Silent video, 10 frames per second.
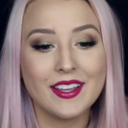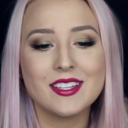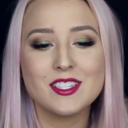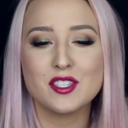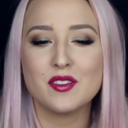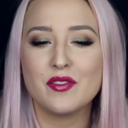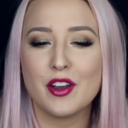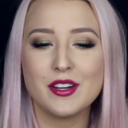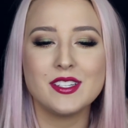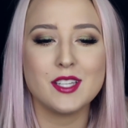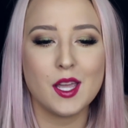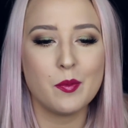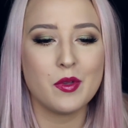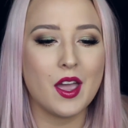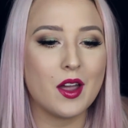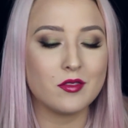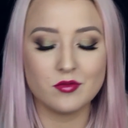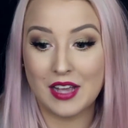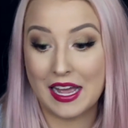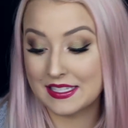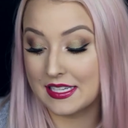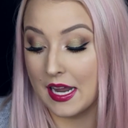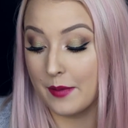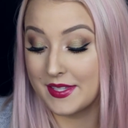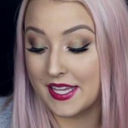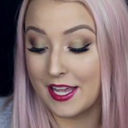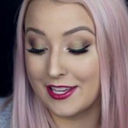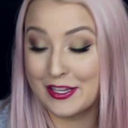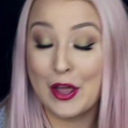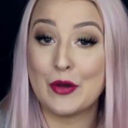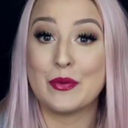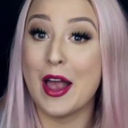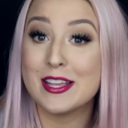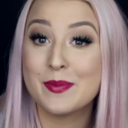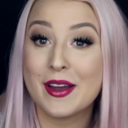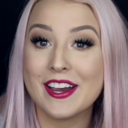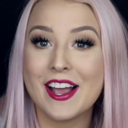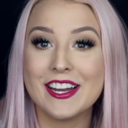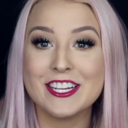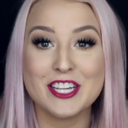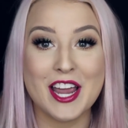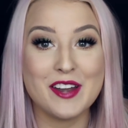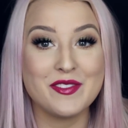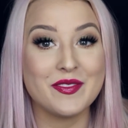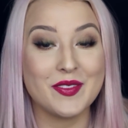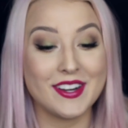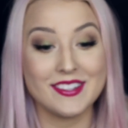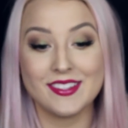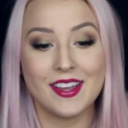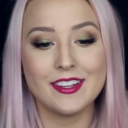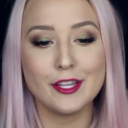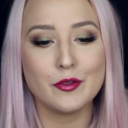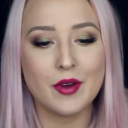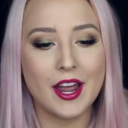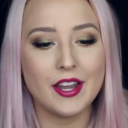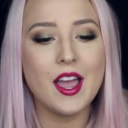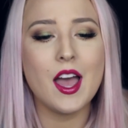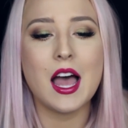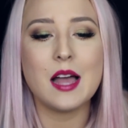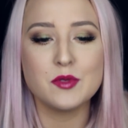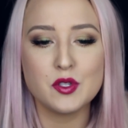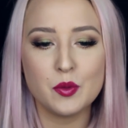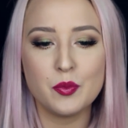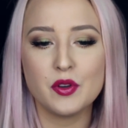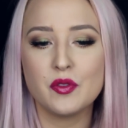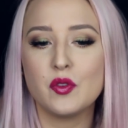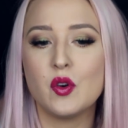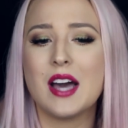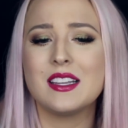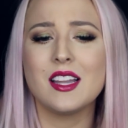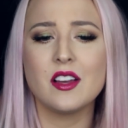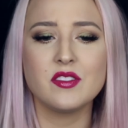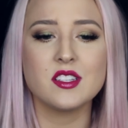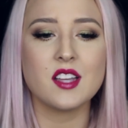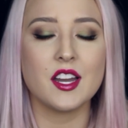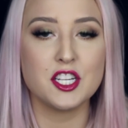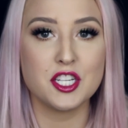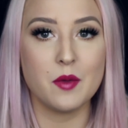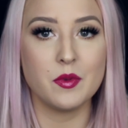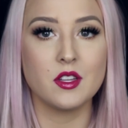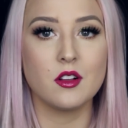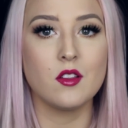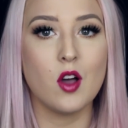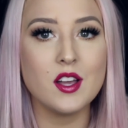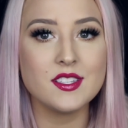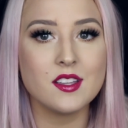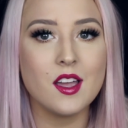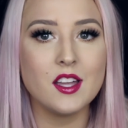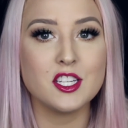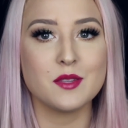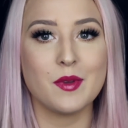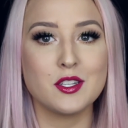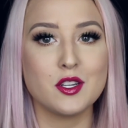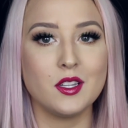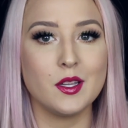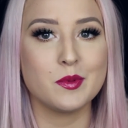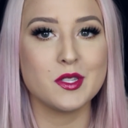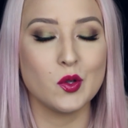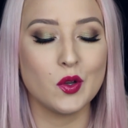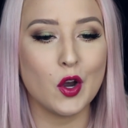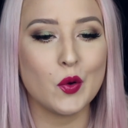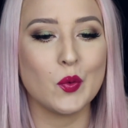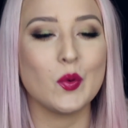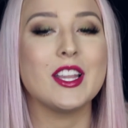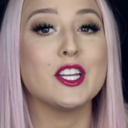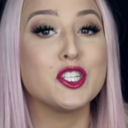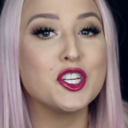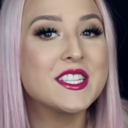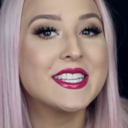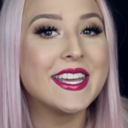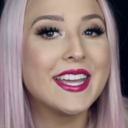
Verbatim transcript: Like it's just a very deep, yeah, as the name says, raspberry kind of shade where it's yeah, nearly red, absolutely beautiful. I love this kind of shade with the gloss. Just makes your lips look really juicy.